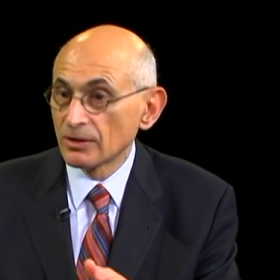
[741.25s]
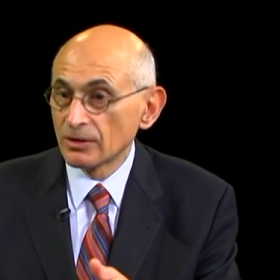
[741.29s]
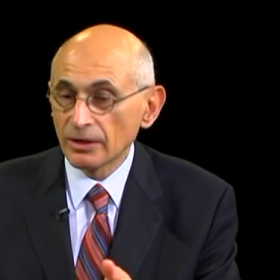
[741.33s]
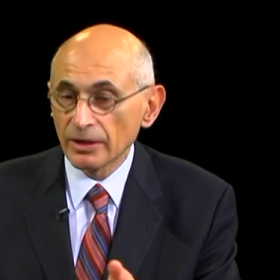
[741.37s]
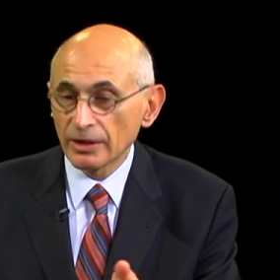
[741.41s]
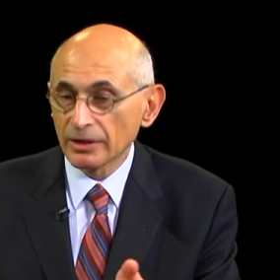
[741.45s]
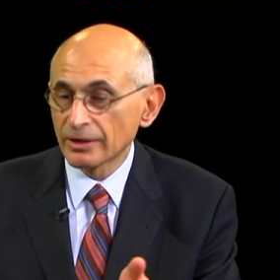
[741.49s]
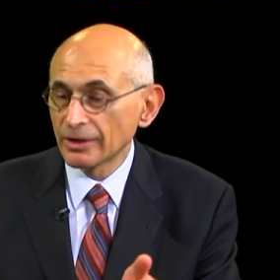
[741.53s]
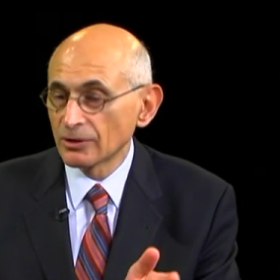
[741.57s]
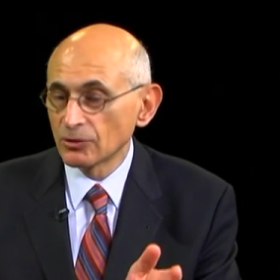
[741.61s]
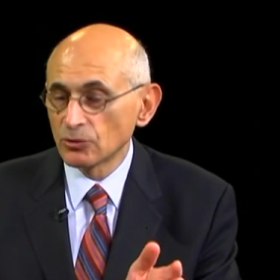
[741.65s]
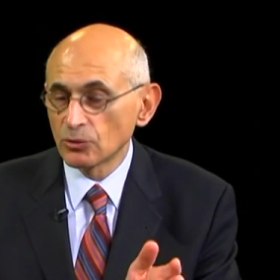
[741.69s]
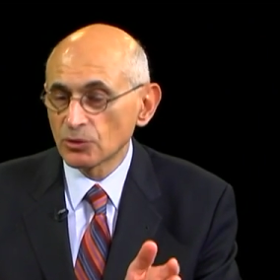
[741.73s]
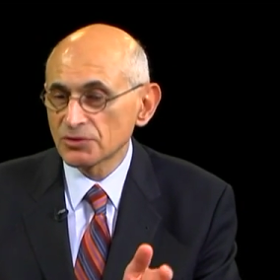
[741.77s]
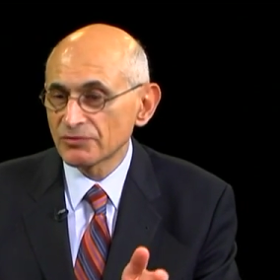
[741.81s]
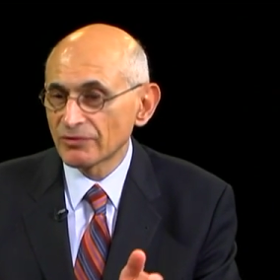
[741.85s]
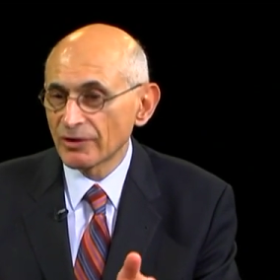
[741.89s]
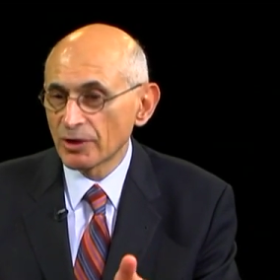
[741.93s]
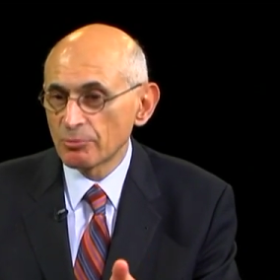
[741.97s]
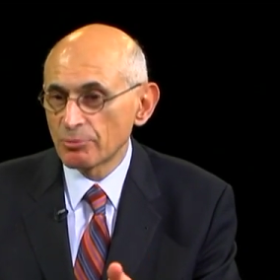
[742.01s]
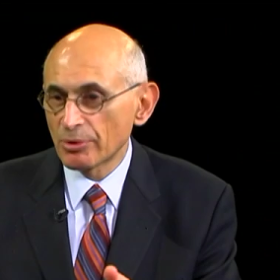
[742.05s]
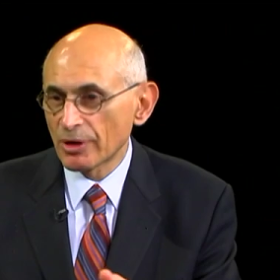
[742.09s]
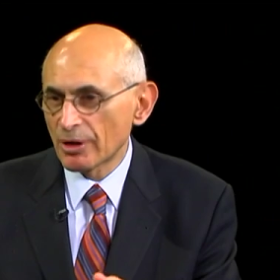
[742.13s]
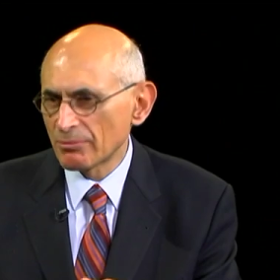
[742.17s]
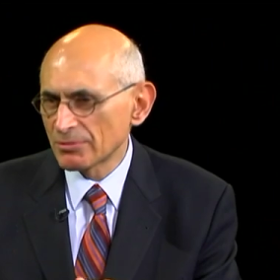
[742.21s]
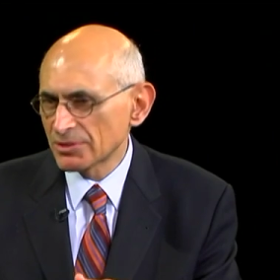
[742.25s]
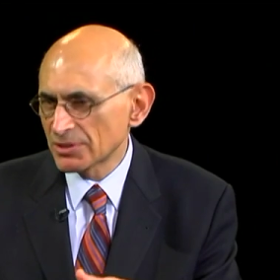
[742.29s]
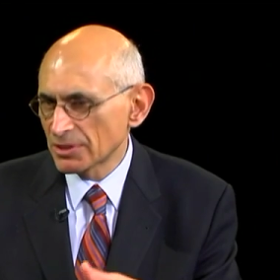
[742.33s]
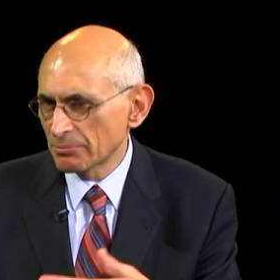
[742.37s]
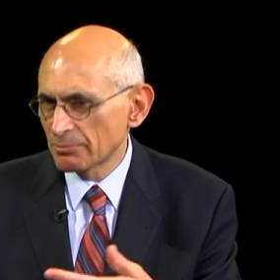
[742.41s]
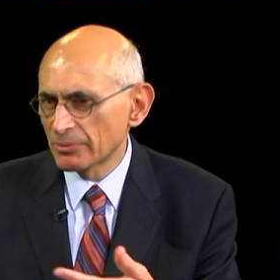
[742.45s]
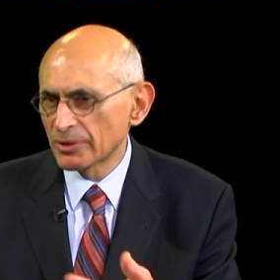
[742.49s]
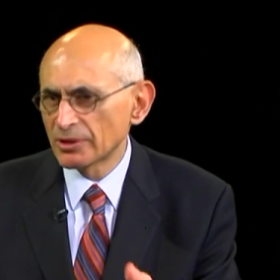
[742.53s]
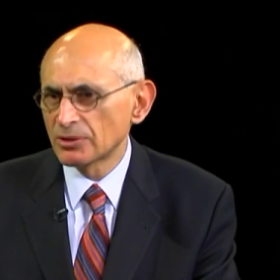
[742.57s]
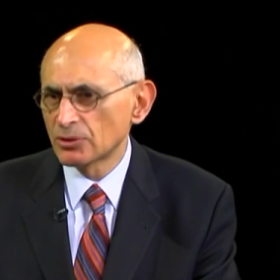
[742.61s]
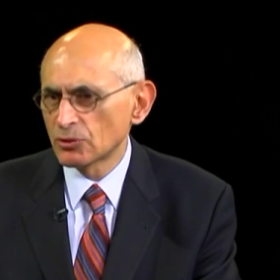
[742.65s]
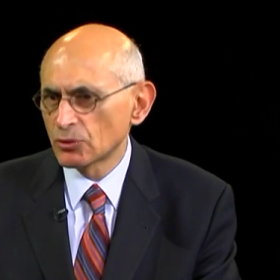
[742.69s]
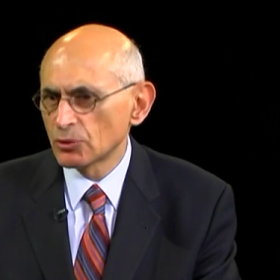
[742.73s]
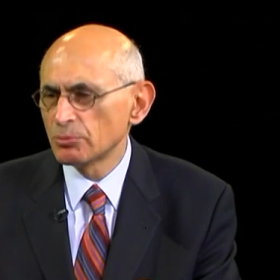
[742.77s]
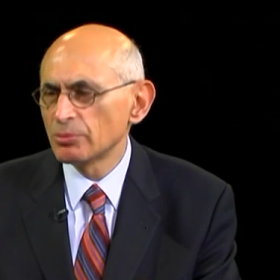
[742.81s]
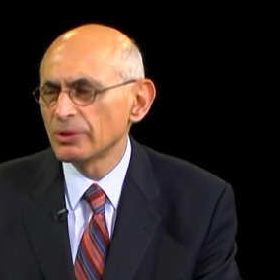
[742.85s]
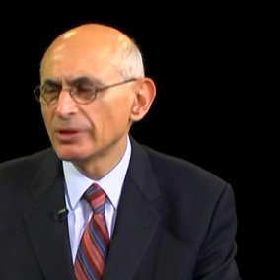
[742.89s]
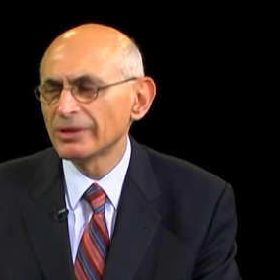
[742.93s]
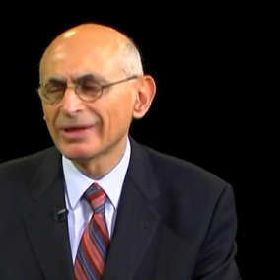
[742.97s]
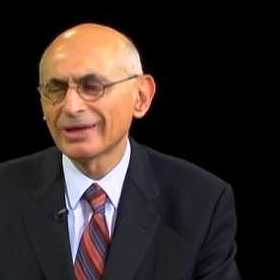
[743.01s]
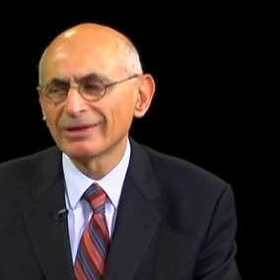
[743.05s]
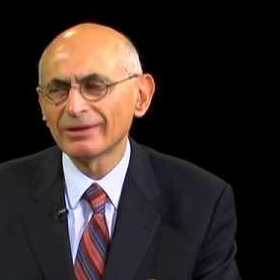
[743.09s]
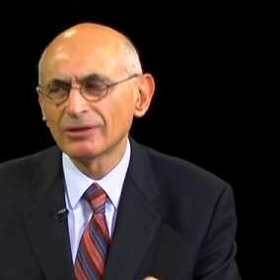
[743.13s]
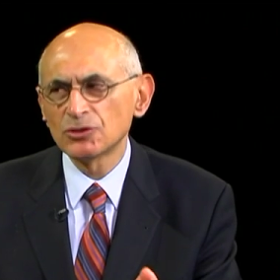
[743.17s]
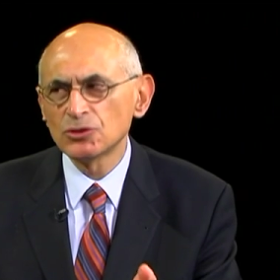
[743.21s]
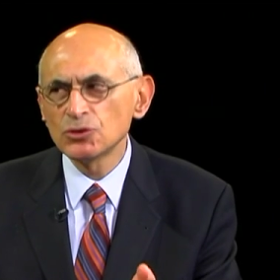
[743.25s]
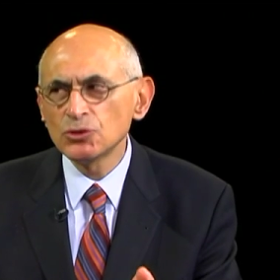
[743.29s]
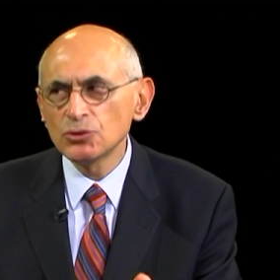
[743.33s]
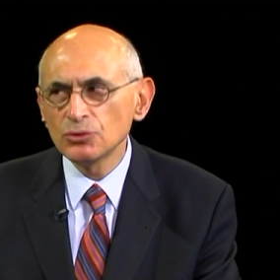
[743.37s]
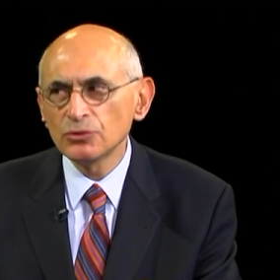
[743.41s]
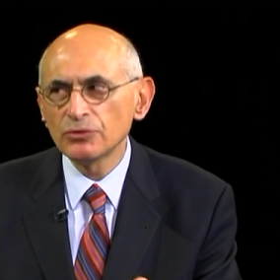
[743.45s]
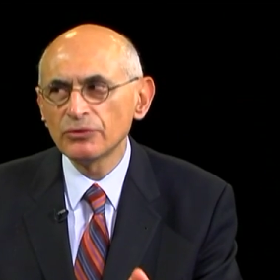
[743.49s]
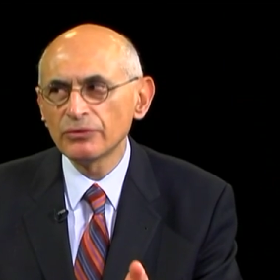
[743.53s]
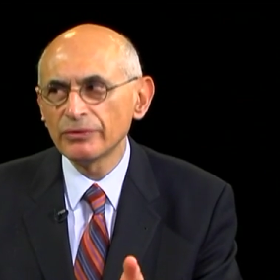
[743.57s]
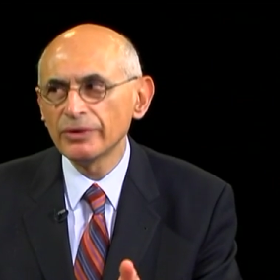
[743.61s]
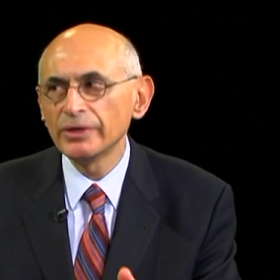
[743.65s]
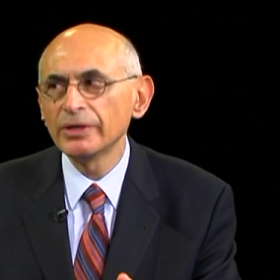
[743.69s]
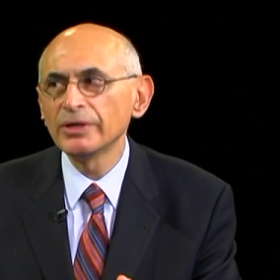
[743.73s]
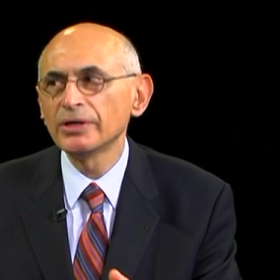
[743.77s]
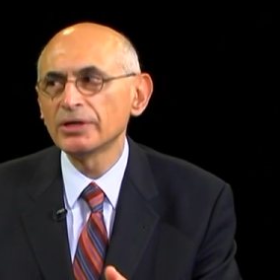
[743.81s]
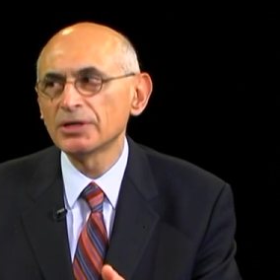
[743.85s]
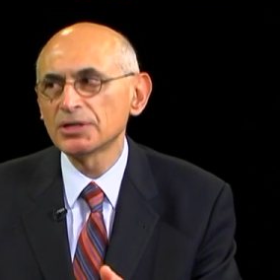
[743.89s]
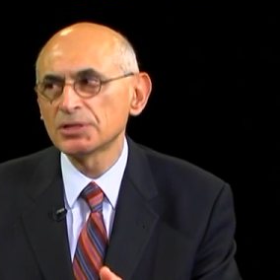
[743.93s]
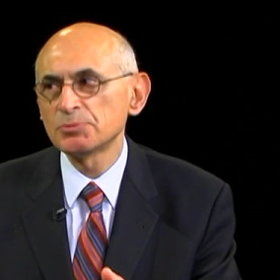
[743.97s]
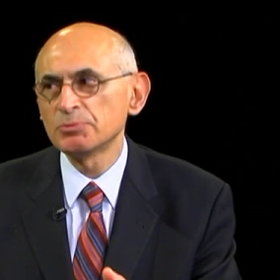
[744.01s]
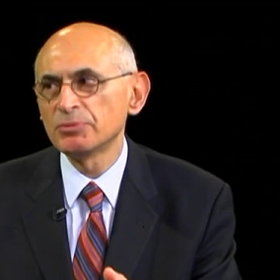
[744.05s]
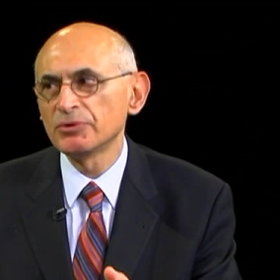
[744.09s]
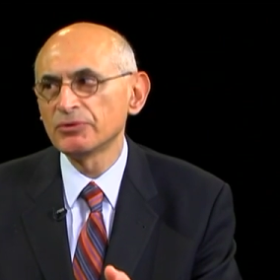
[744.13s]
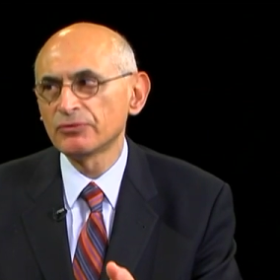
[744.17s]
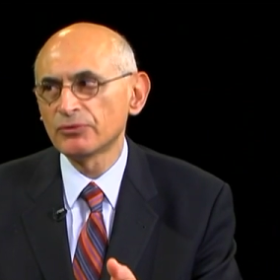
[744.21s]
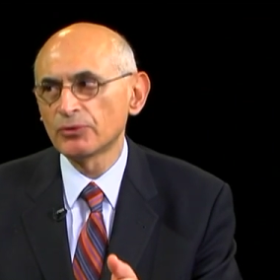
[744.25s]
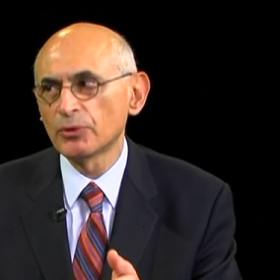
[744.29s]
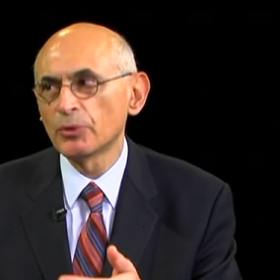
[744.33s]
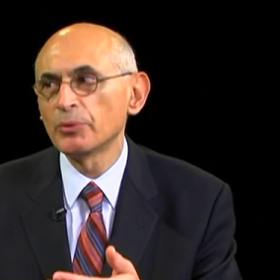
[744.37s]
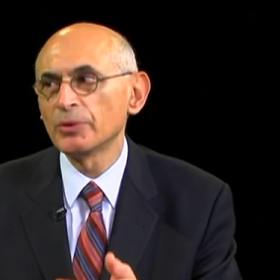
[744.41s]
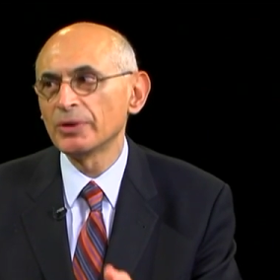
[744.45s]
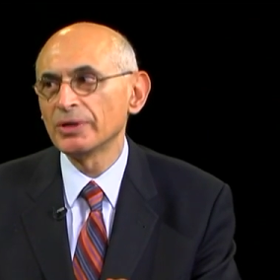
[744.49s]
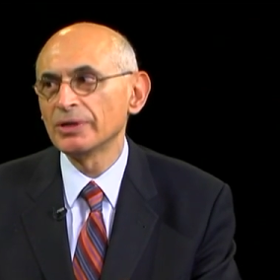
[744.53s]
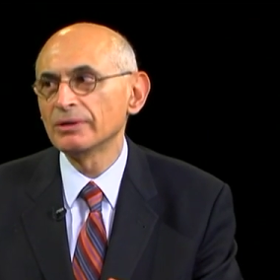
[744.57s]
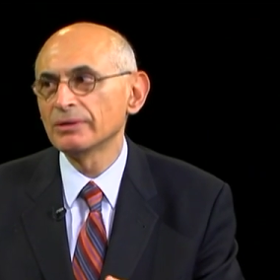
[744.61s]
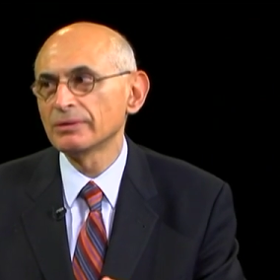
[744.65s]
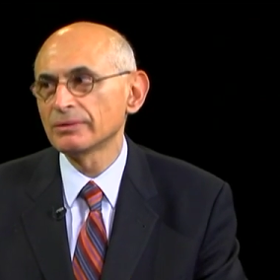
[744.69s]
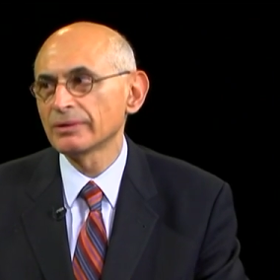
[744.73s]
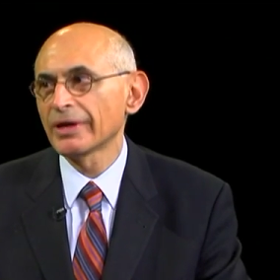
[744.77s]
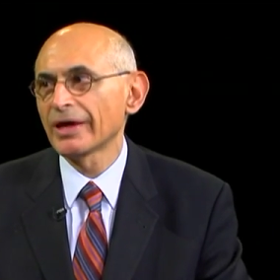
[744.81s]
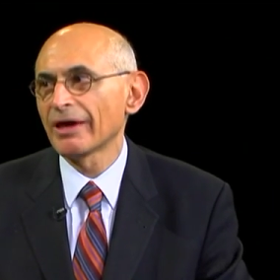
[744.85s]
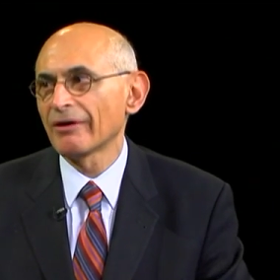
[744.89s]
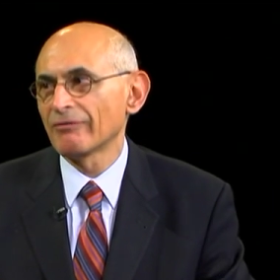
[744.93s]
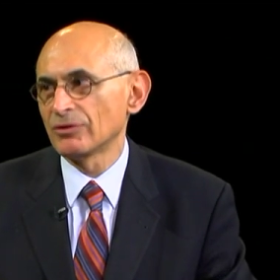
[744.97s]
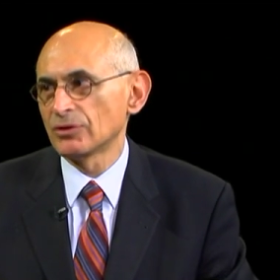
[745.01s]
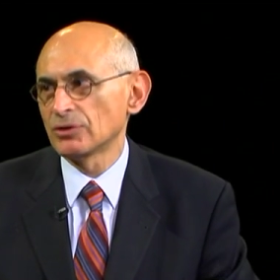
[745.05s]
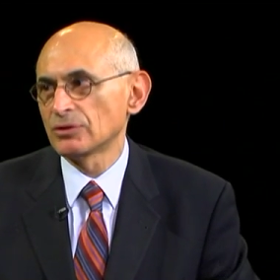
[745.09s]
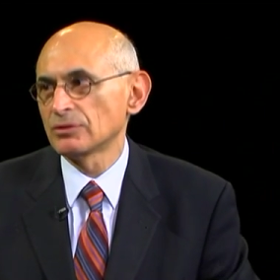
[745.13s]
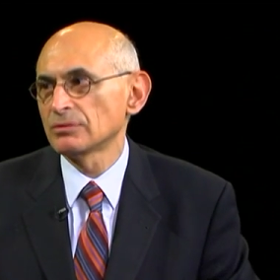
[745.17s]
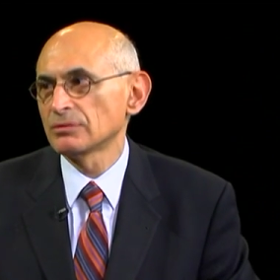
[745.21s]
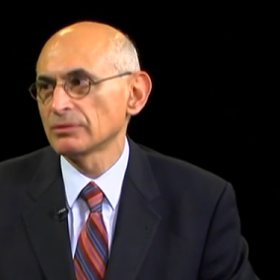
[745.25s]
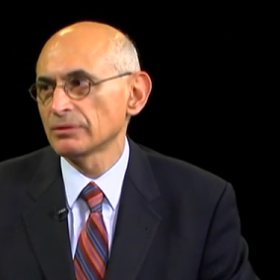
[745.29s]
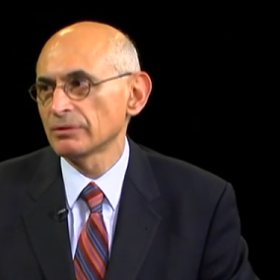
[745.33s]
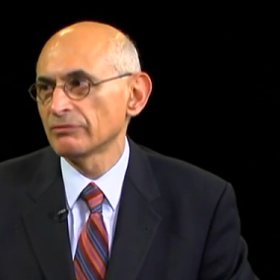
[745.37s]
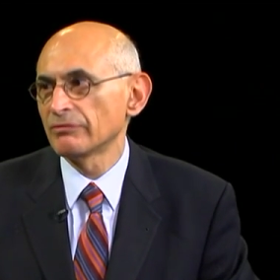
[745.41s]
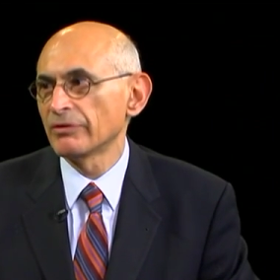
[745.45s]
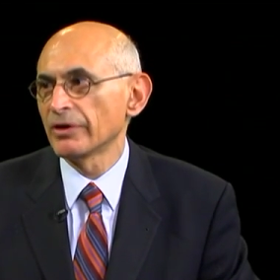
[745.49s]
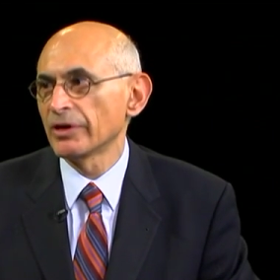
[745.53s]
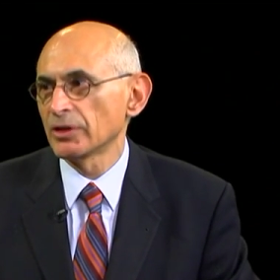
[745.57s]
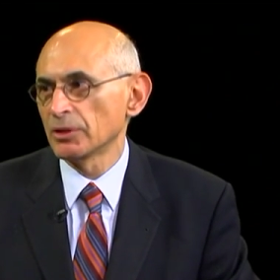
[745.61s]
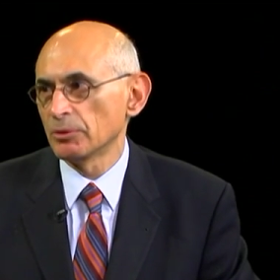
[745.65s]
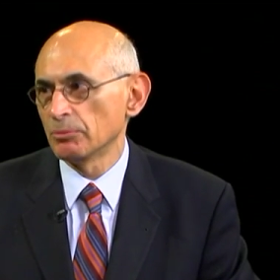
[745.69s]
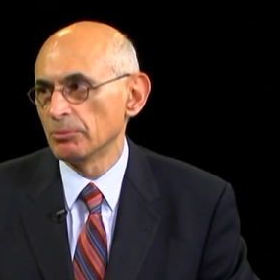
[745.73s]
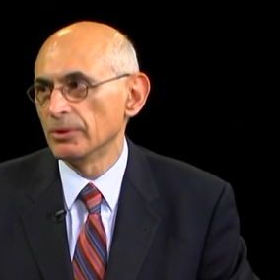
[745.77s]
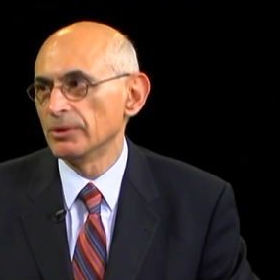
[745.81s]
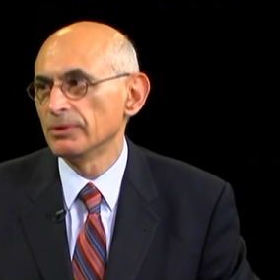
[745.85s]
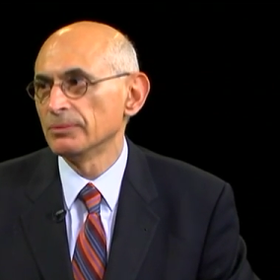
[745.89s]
Again, looks very promising, but it could be another 2-3 years before we have it available.